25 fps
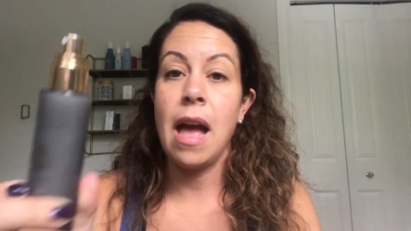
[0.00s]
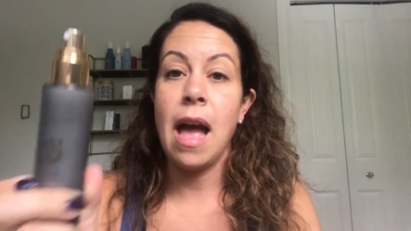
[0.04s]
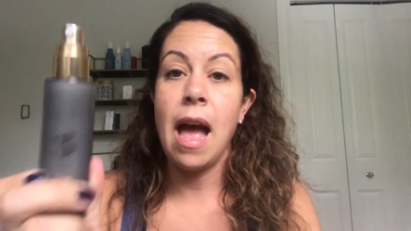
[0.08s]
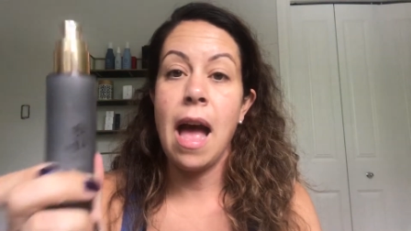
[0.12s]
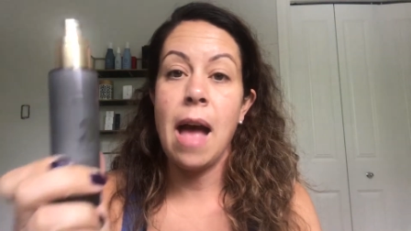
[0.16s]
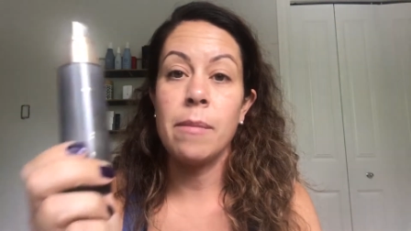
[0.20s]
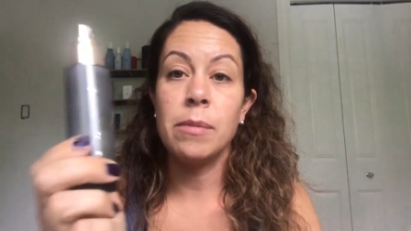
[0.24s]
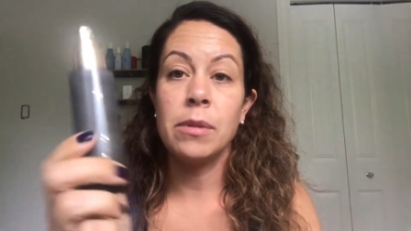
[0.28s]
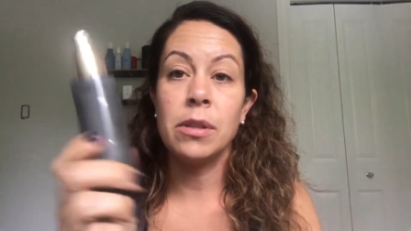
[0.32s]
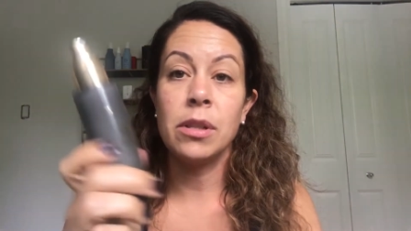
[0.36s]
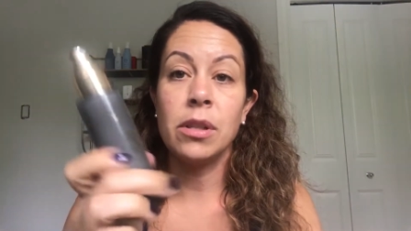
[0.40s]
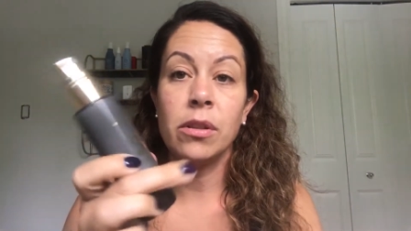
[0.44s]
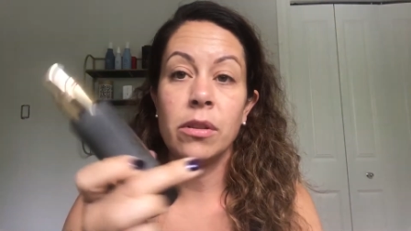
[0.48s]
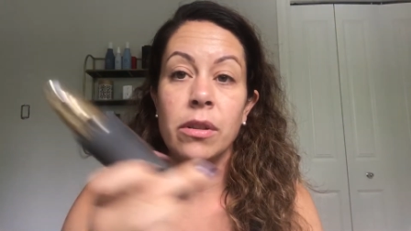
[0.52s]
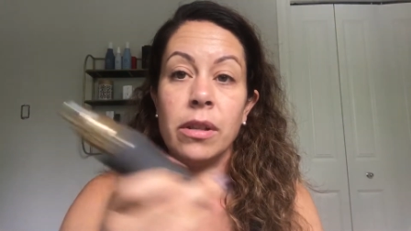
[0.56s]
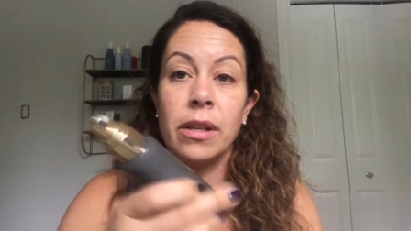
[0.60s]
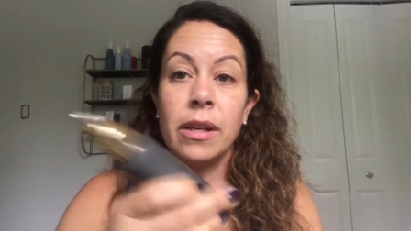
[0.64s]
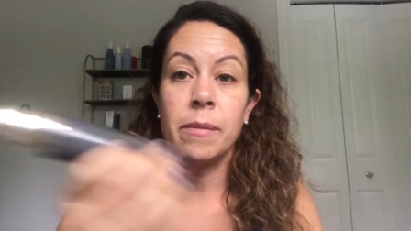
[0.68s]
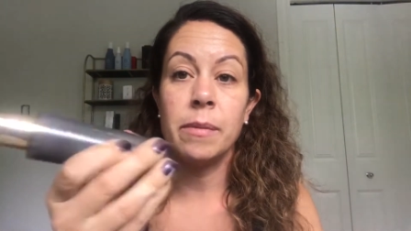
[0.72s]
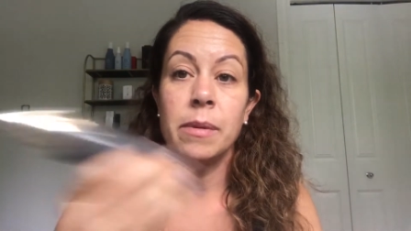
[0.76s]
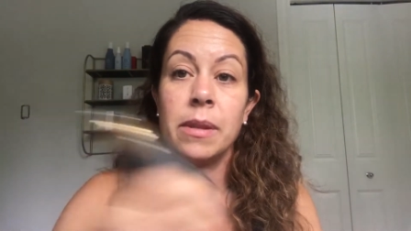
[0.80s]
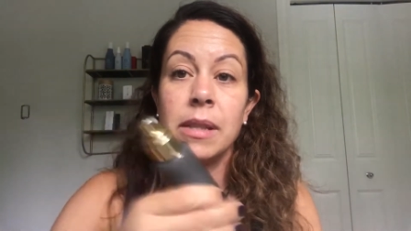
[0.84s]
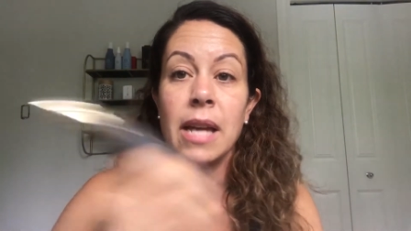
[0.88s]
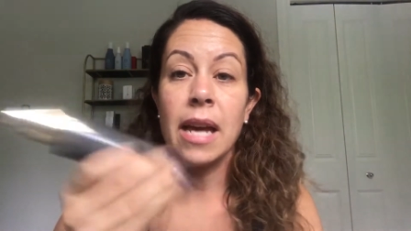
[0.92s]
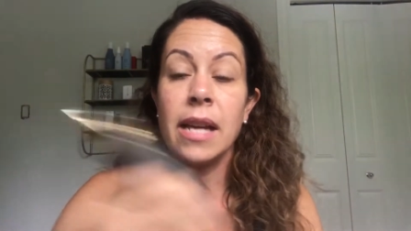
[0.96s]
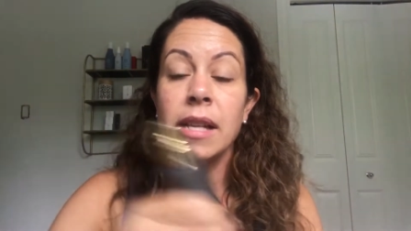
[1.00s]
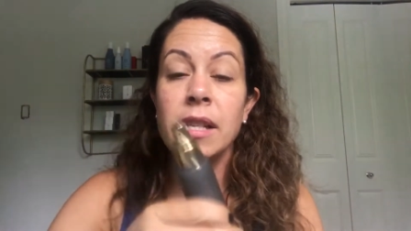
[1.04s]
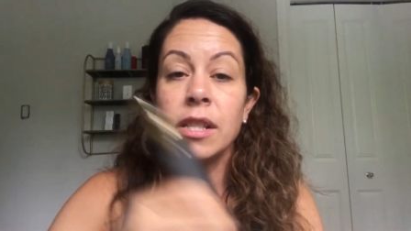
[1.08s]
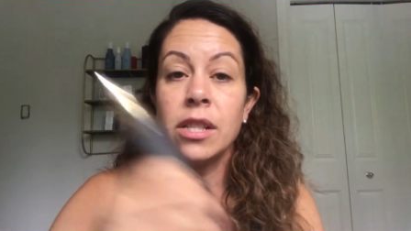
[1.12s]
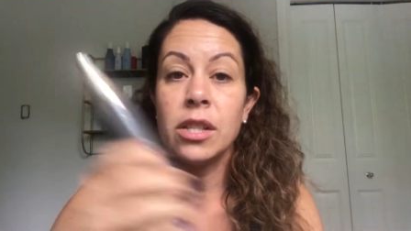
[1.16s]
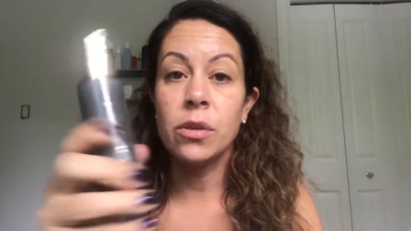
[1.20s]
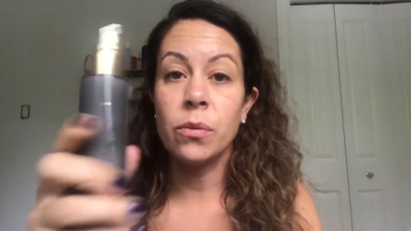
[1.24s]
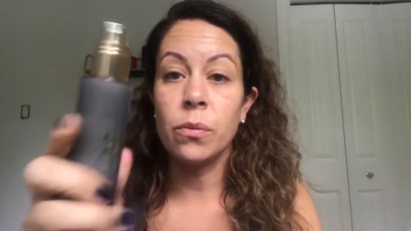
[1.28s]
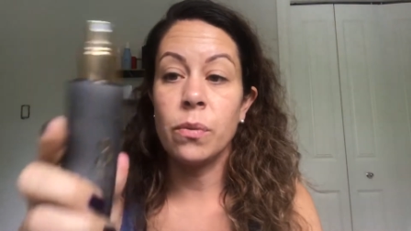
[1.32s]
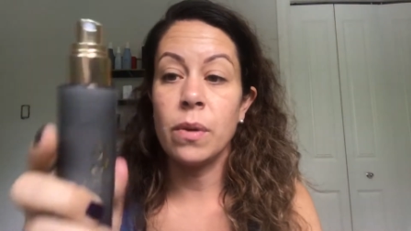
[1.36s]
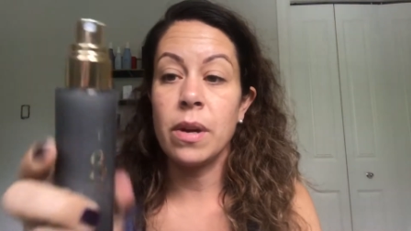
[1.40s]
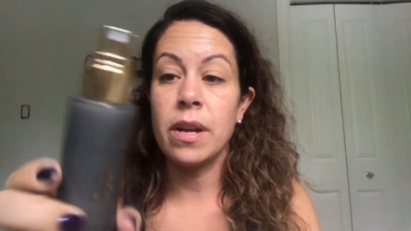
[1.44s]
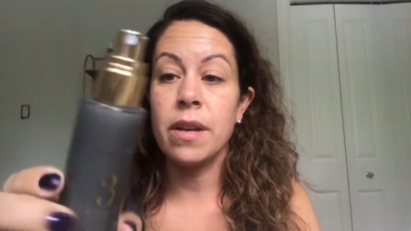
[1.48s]
absolutely
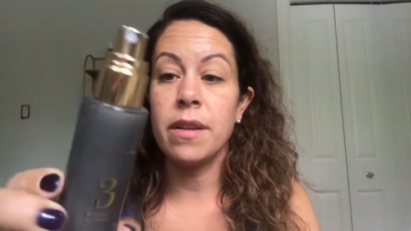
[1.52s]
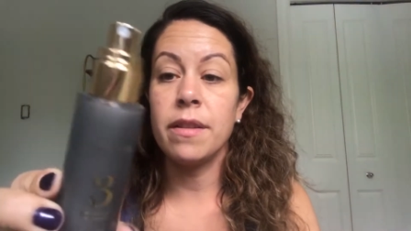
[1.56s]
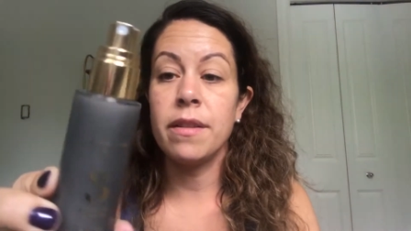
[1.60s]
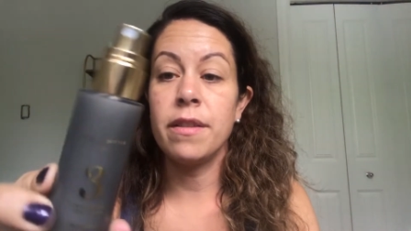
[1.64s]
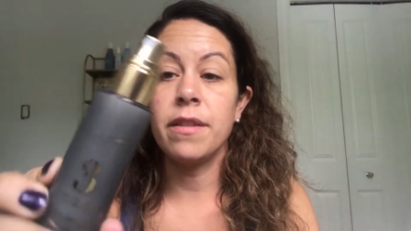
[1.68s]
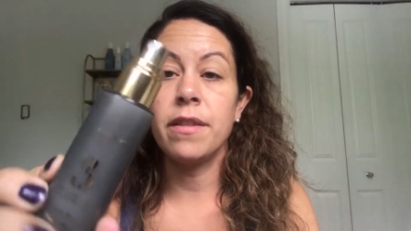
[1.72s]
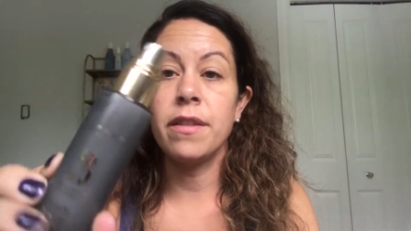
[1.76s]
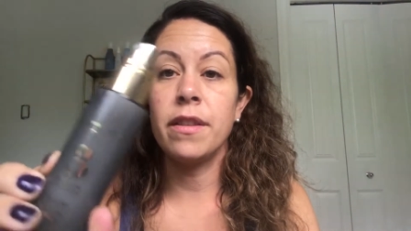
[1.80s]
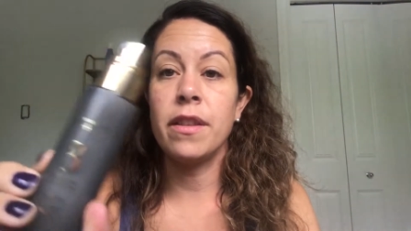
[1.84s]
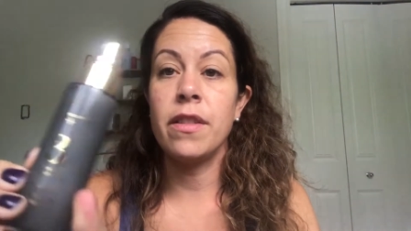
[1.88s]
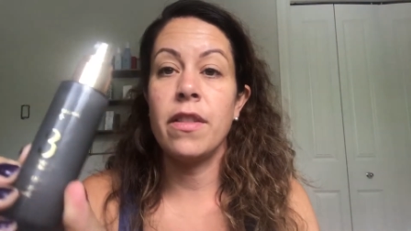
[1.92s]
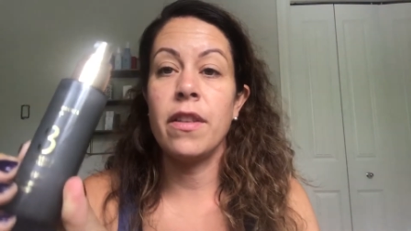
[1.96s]
obsessed with